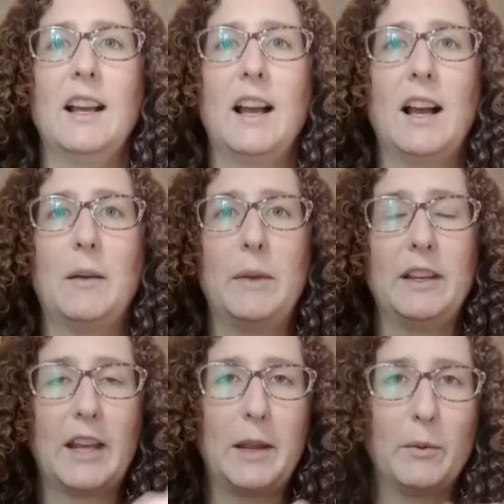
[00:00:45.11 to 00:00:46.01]

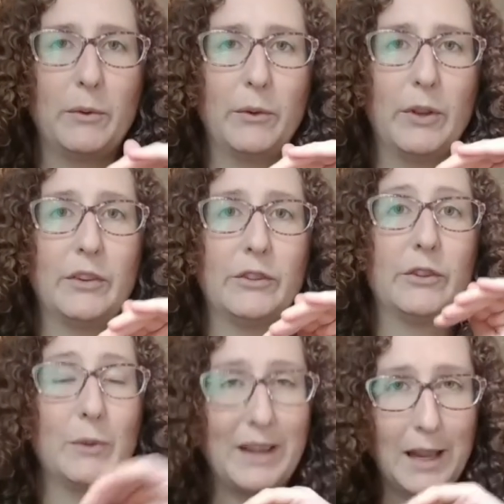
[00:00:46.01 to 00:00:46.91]

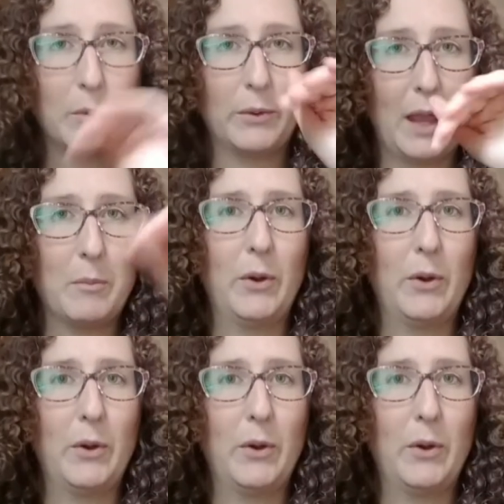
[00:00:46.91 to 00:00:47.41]
to enable that